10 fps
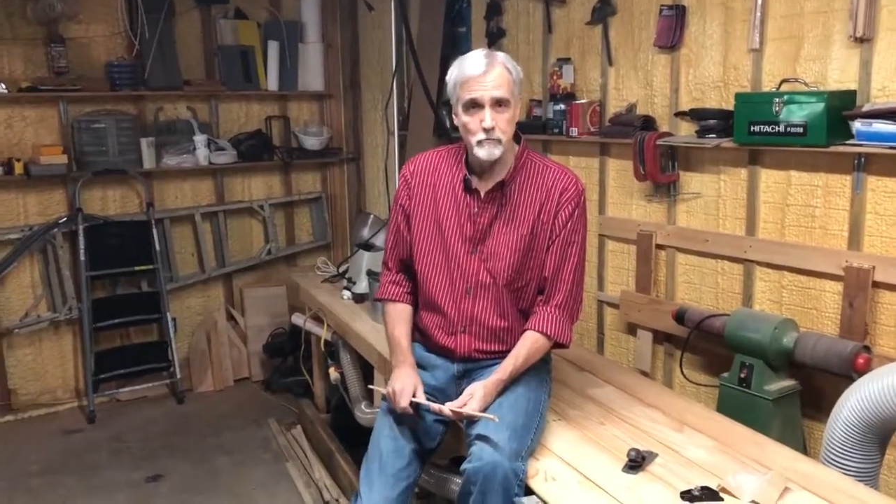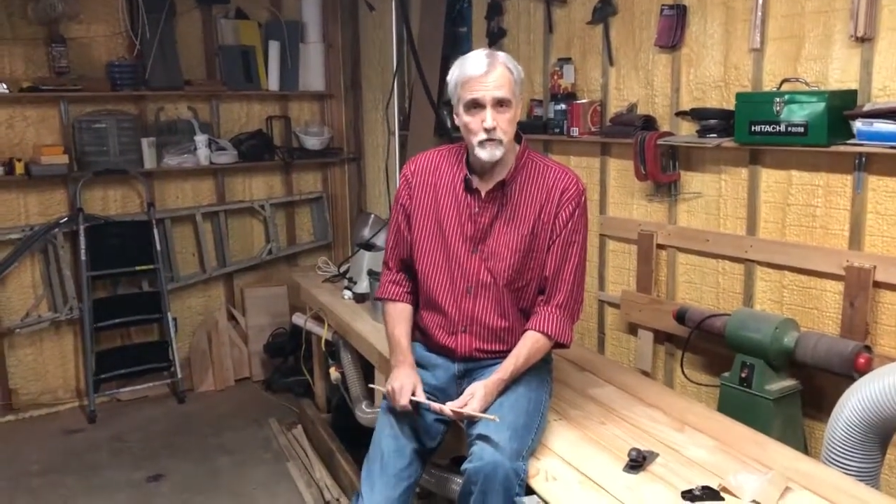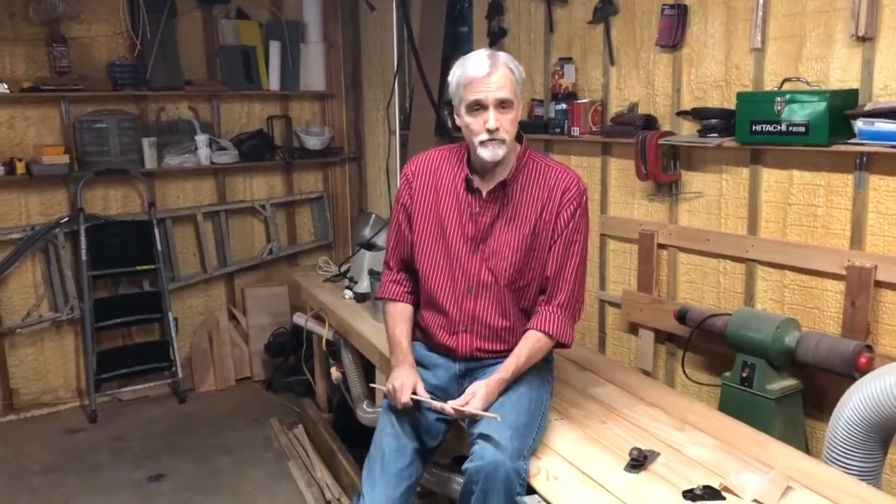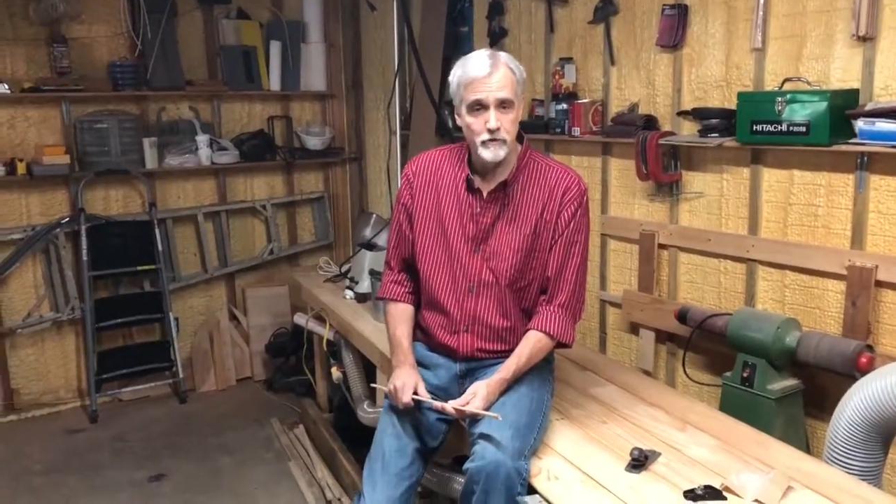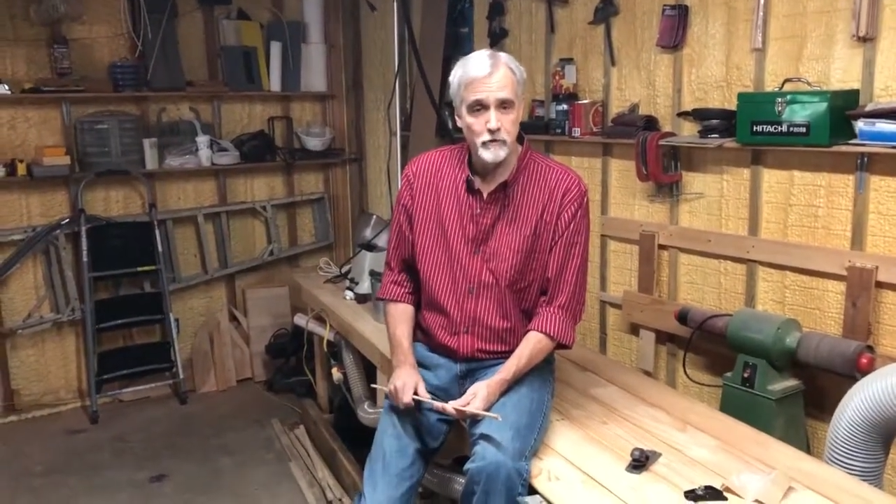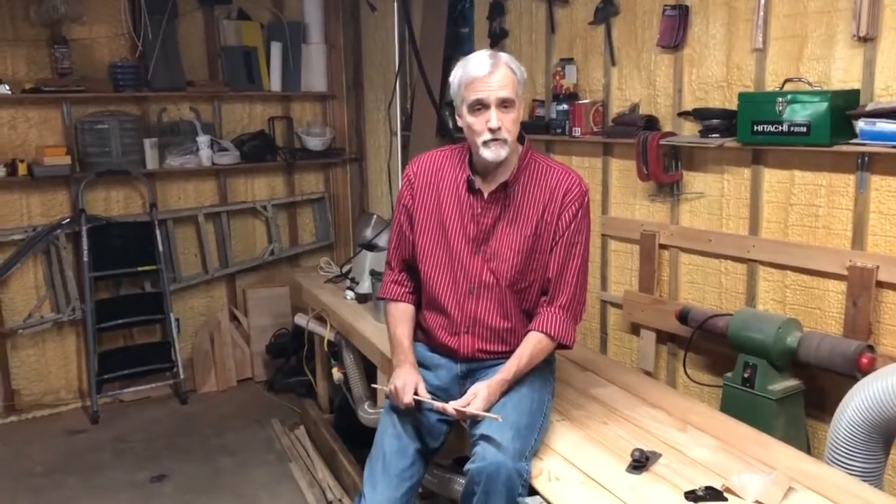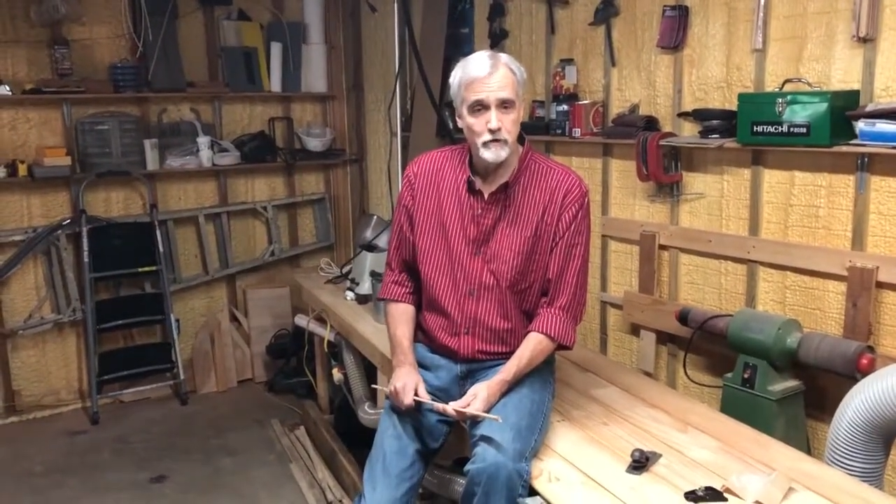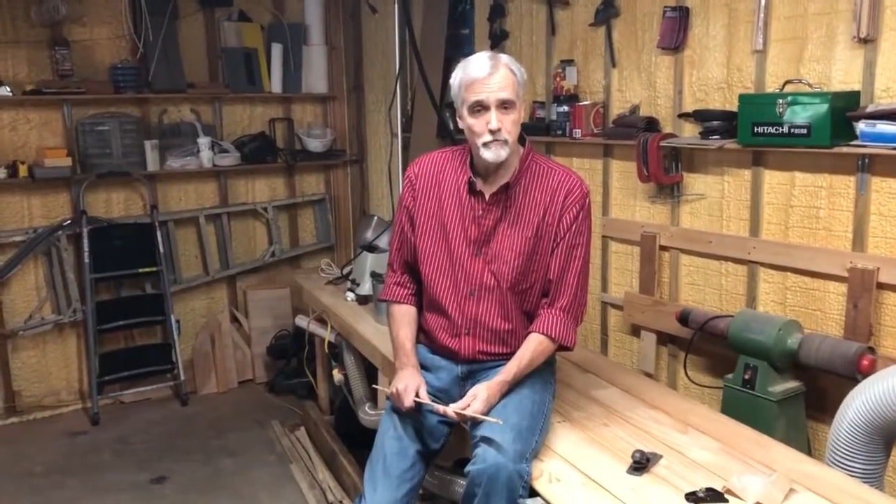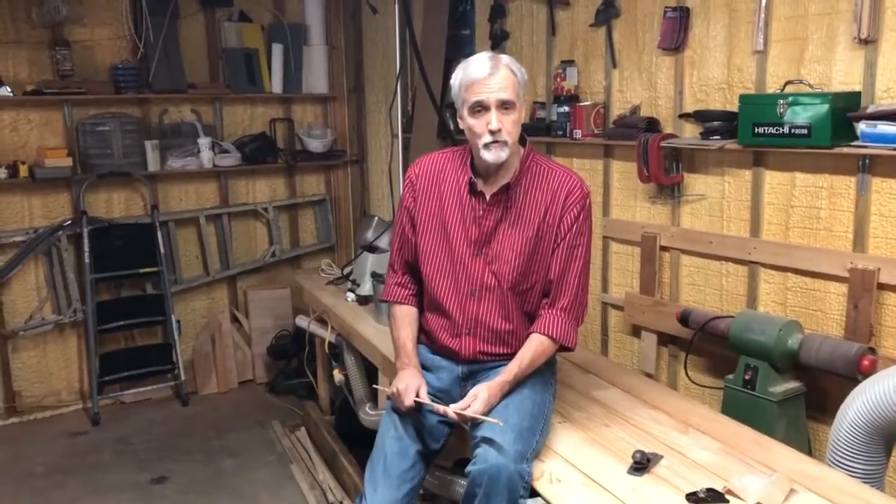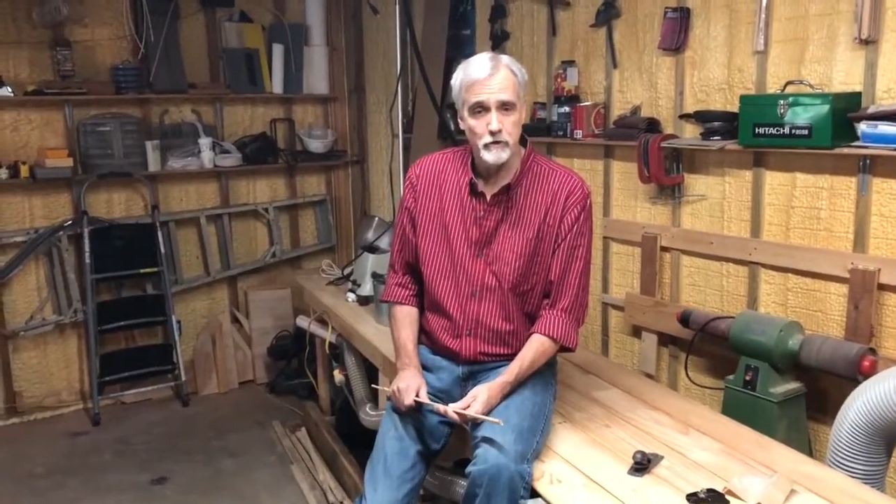and work very
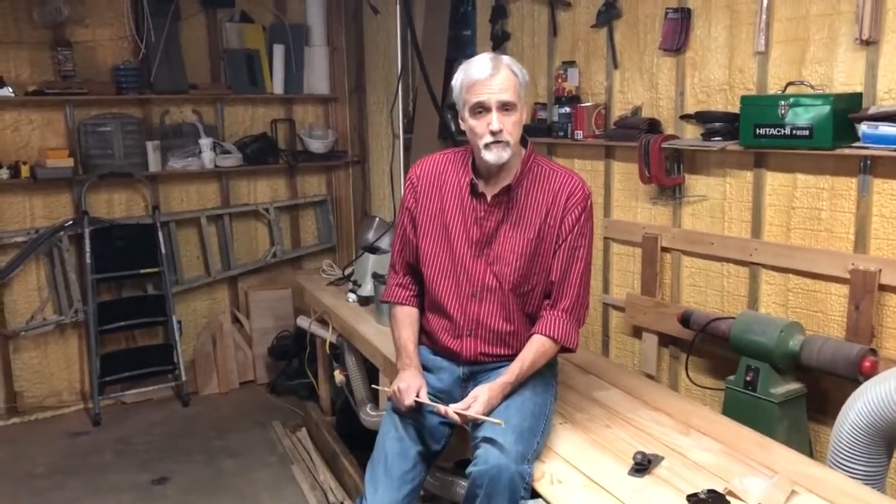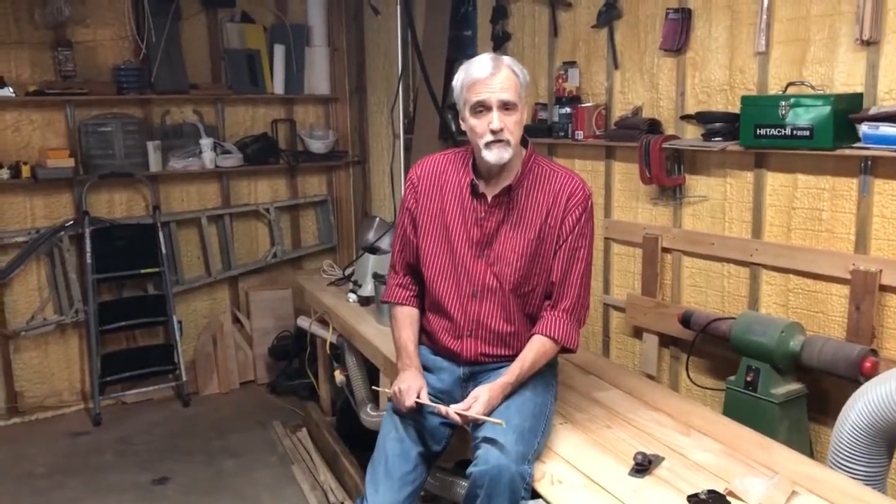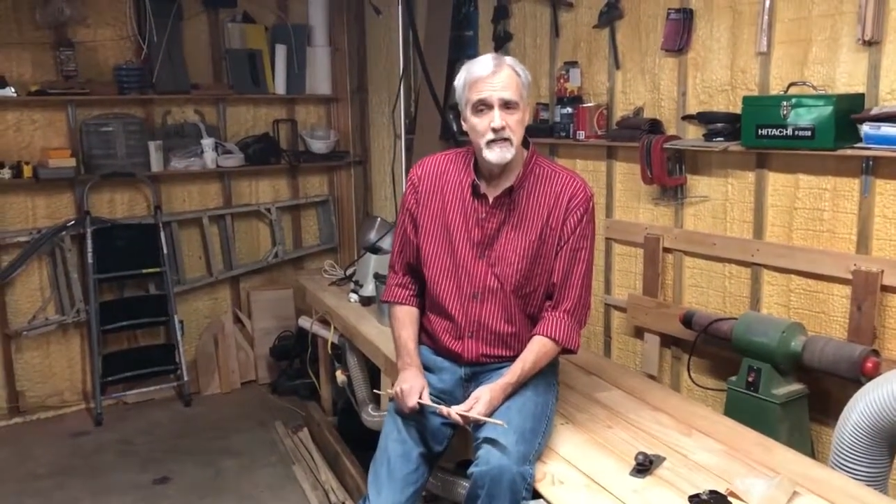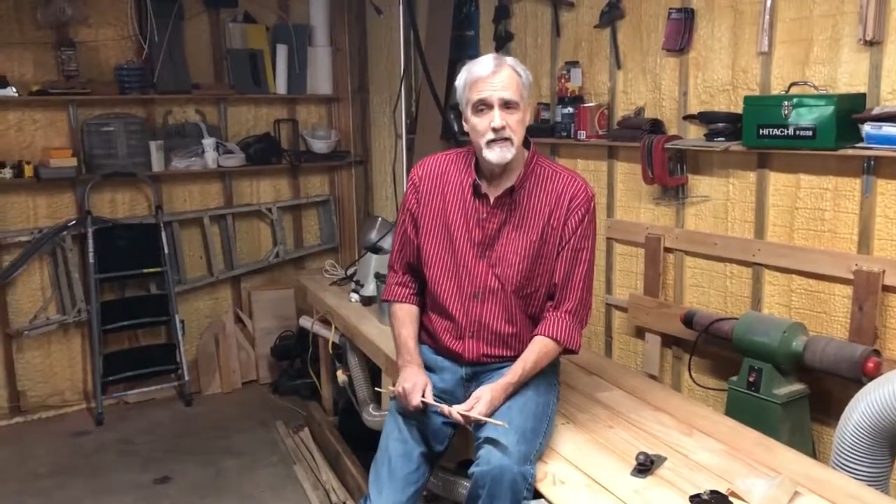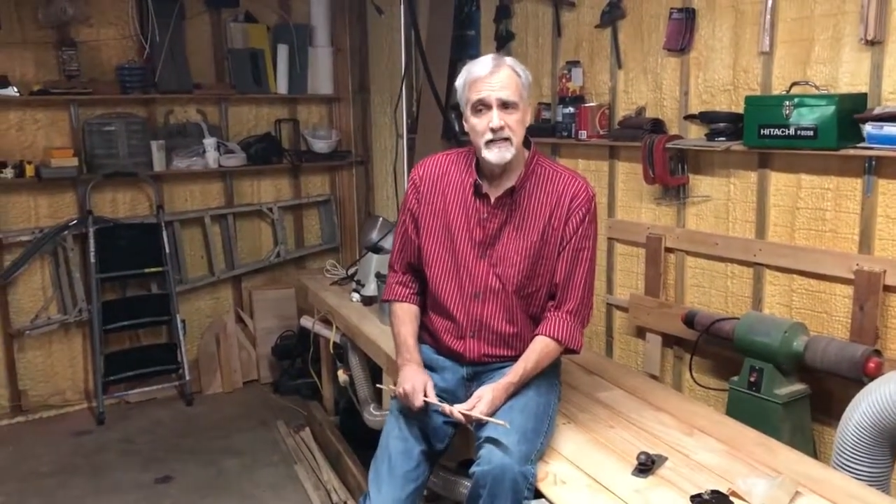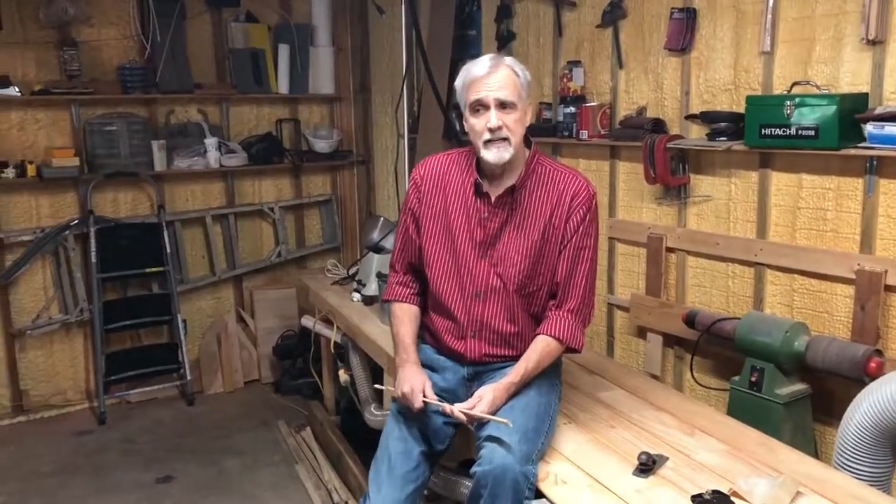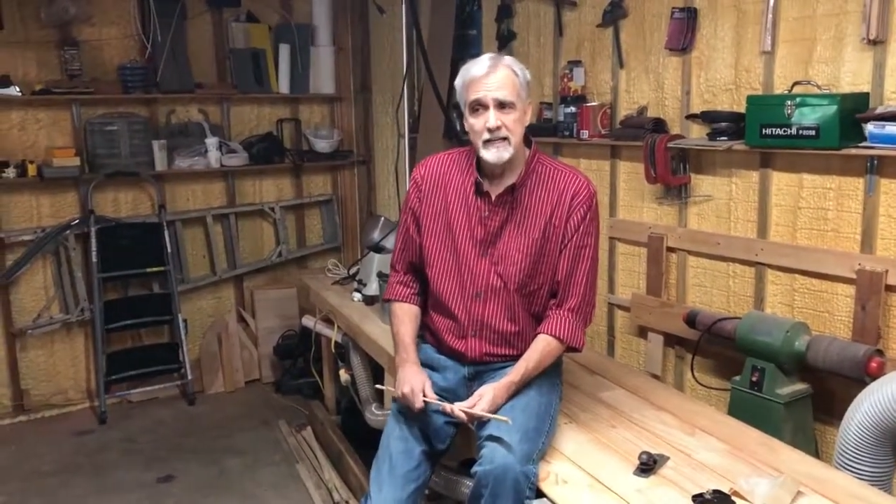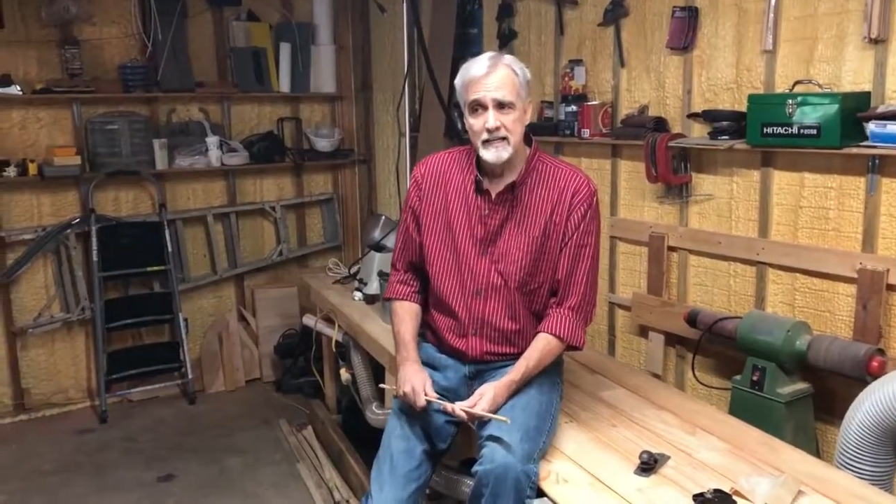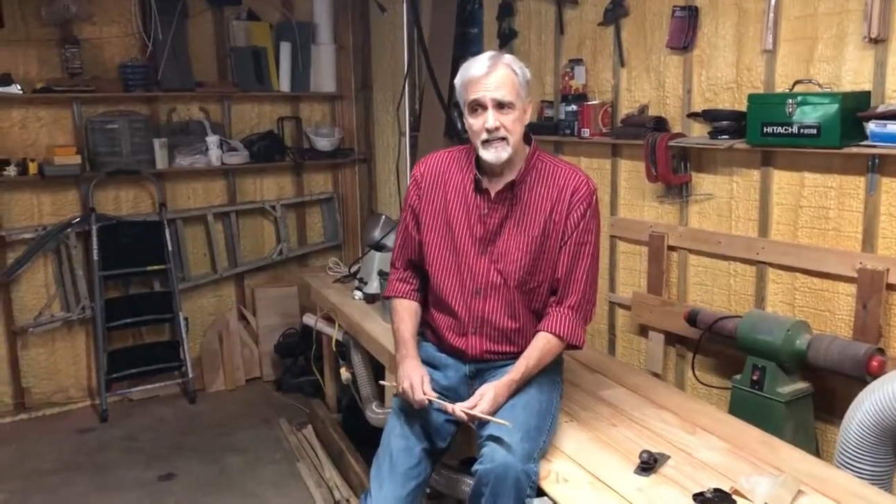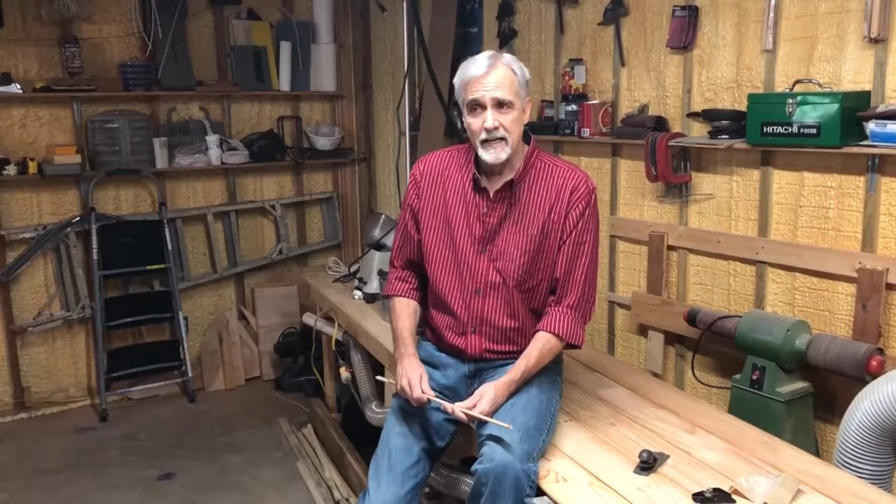well for
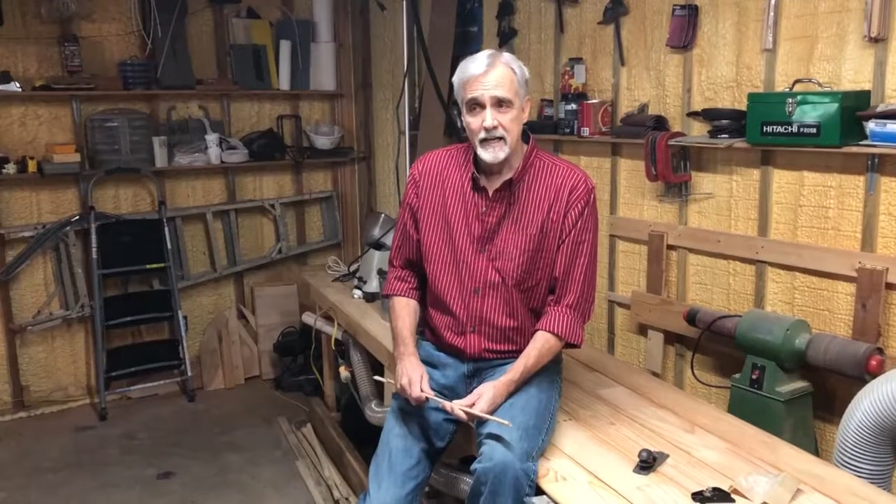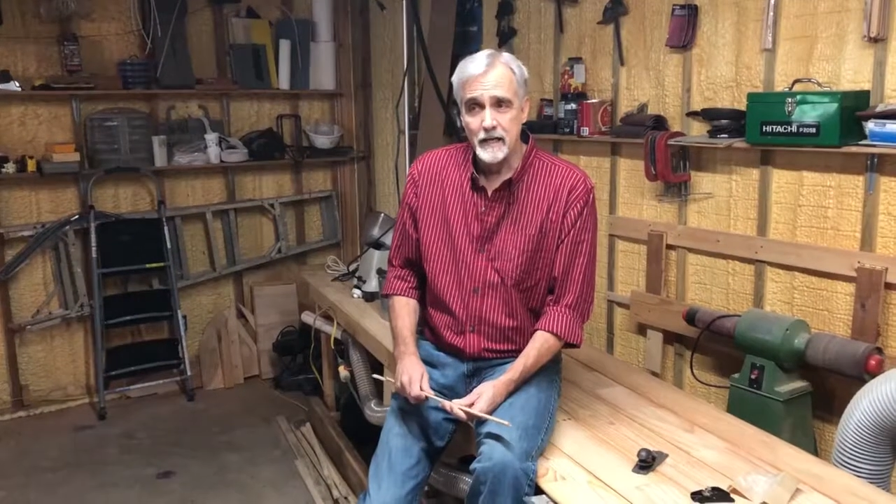you.